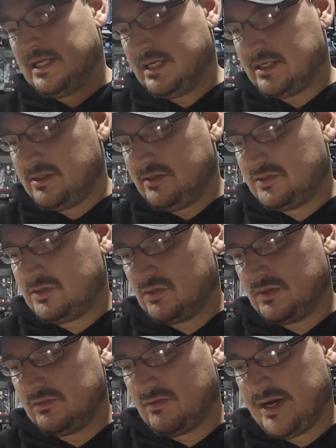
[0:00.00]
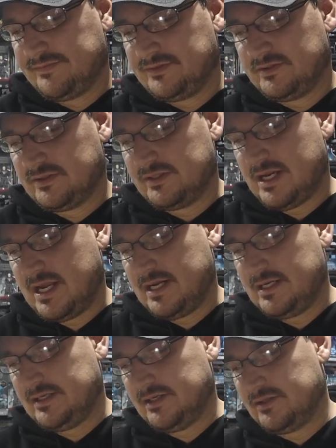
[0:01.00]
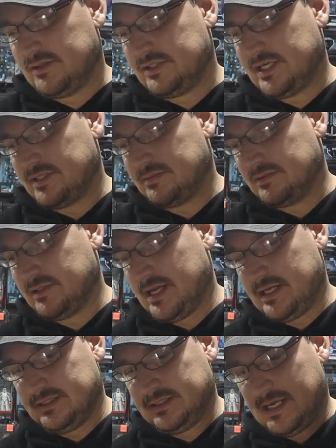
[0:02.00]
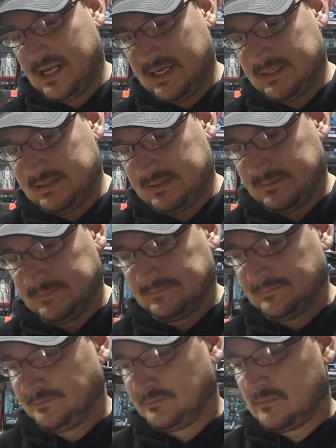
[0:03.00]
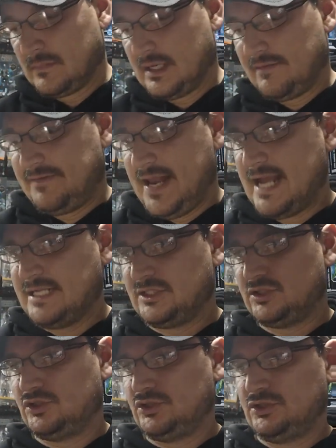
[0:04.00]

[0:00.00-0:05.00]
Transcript: Includes sword, rifle, grenade, and interchangeable heads and hands. Flash.